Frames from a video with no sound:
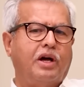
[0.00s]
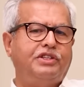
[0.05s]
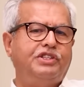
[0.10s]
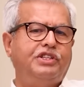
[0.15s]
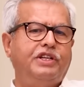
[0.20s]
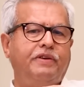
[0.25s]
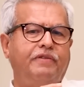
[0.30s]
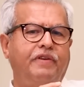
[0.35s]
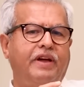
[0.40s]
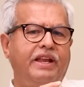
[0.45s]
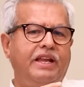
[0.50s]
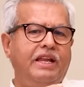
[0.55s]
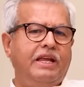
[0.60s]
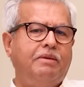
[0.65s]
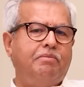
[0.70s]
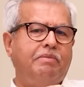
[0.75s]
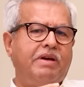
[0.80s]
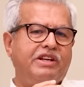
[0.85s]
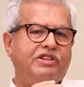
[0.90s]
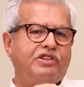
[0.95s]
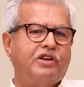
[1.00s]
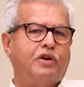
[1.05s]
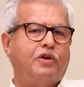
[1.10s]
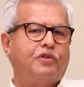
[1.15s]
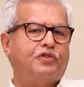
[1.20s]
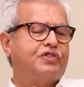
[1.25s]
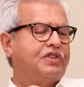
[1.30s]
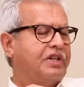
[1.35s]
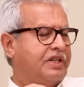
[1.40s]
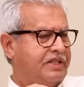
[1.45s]
achieve any measure
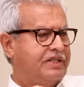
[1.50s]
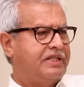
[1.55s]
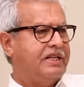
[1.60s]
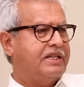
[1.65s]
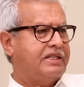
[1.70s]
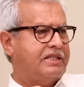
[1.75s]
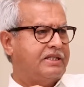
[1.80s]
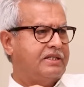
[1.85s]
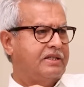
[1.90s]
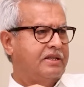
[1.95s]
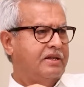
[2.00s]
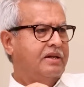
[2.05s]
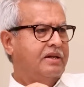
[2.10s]
of success,